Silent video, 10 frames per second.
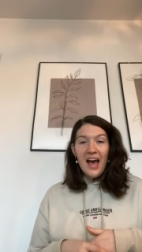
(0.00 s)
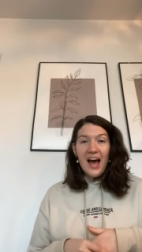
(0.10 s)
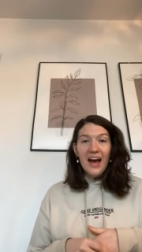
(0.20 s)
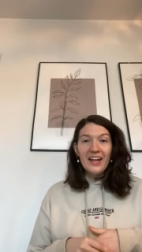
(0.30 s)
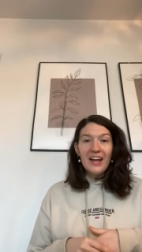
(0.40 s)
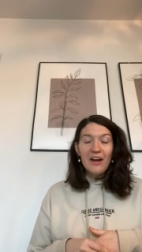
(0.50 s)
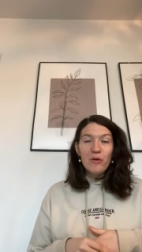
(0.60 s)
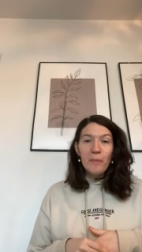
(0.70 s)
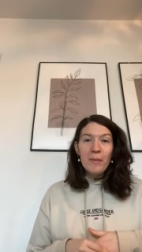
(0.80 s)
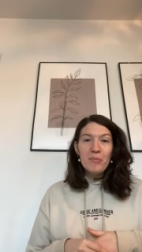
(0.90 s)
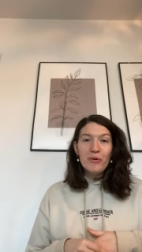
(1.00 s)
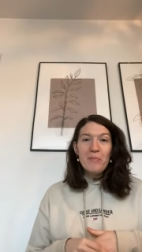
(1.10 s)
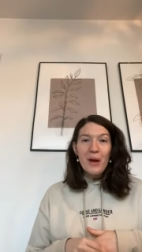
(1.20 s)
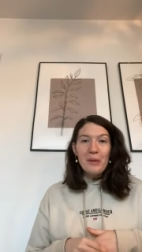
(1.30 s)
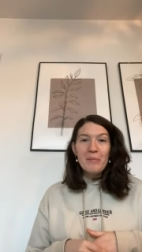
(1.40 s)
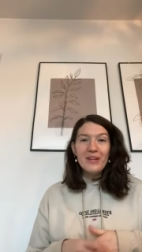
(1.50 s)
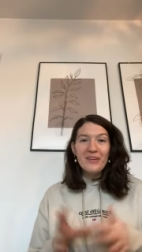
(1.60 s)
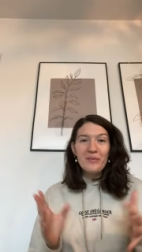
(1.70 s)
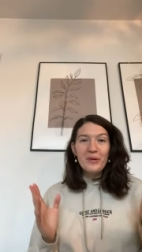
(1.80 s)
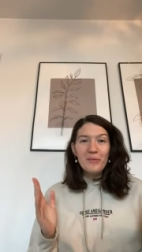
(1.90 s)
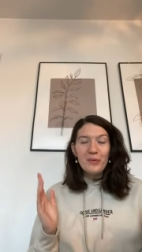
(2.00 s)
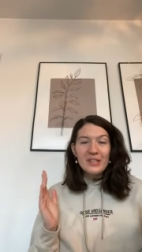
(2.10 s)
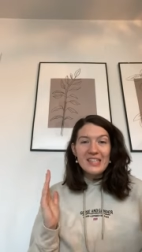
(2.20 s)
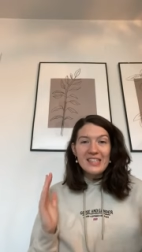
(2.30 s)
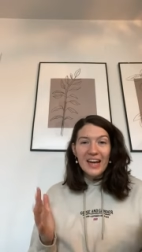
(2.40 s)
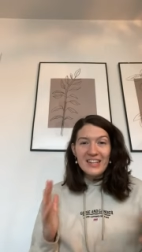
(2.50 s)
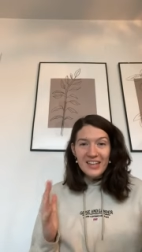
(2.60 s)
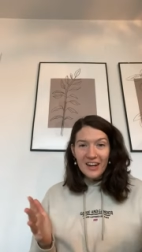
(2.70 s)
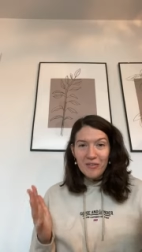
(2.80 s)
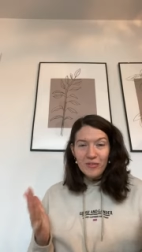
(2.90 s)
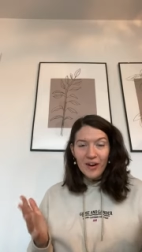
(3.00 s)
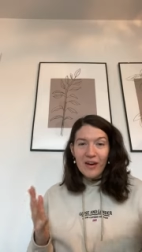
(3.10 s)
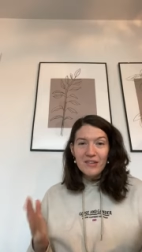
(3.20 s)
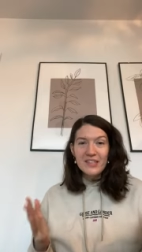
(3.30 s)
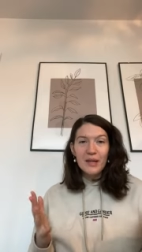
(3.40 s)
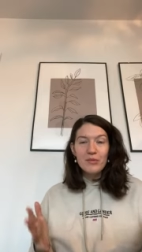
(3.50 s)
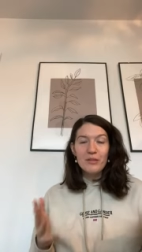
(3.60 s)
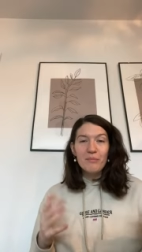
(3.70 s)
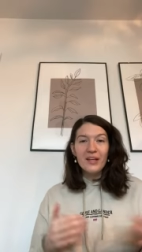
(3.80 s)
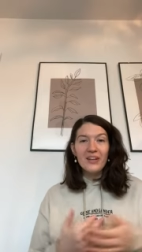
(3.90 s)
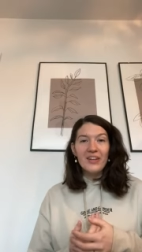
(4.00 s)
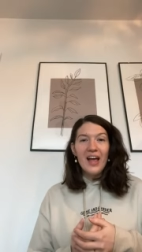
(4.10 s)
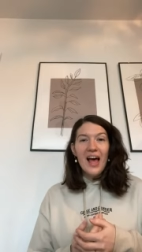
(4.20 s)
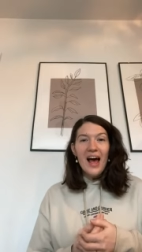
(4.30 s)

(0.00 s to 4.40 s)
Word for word: and I remember a moment when we were sat down for our reception meal,